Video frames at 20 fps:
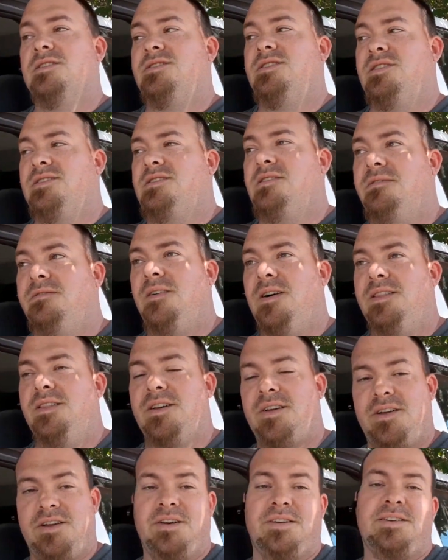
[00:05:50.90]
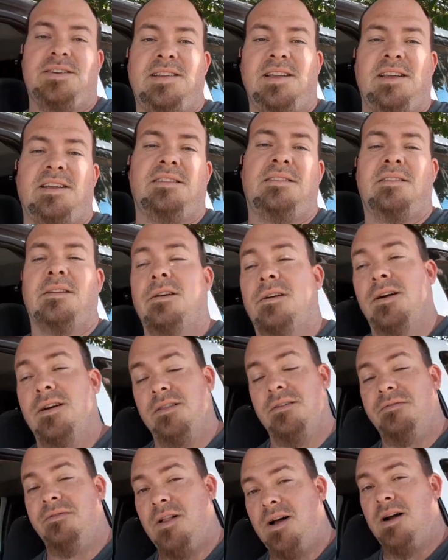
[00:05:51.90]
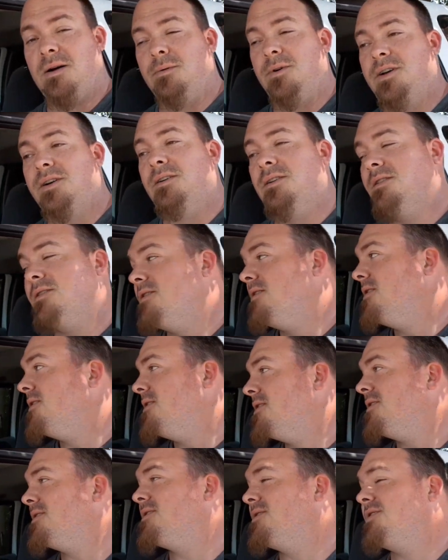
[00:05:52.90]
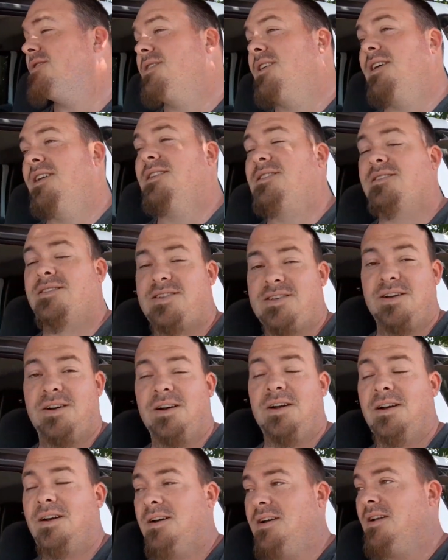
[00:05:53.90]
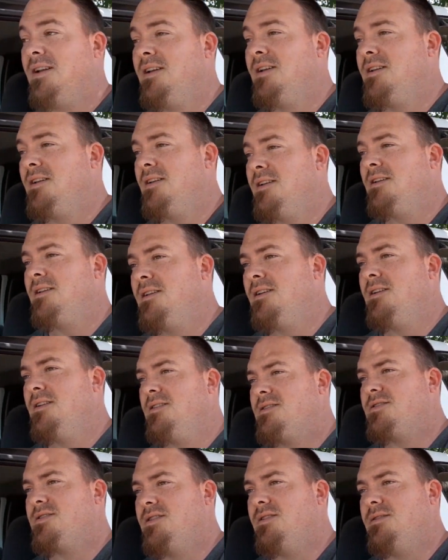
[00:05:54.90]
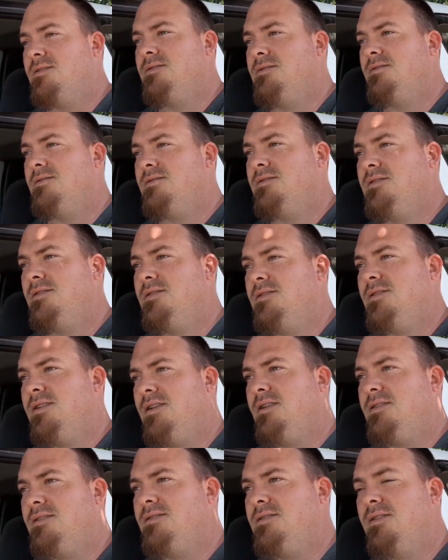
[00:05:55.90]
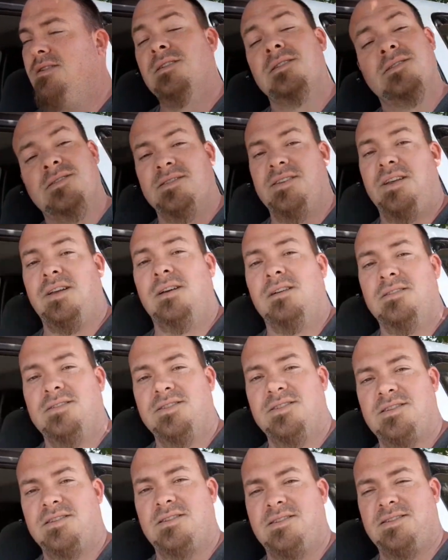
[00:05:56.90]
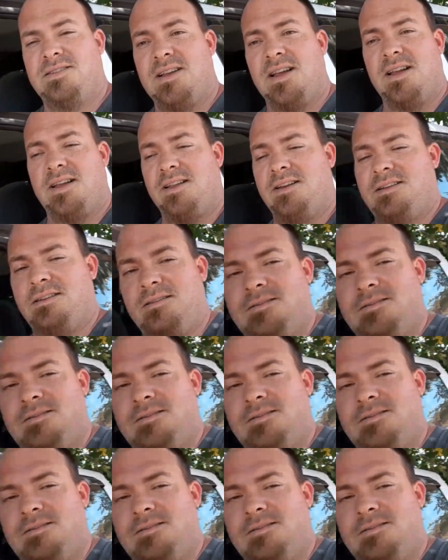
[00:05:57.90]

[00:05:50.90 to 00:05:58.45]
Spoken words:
just to find the good teeth that are on the flywheel to get it to start. So, yeah, see y'all in just a second.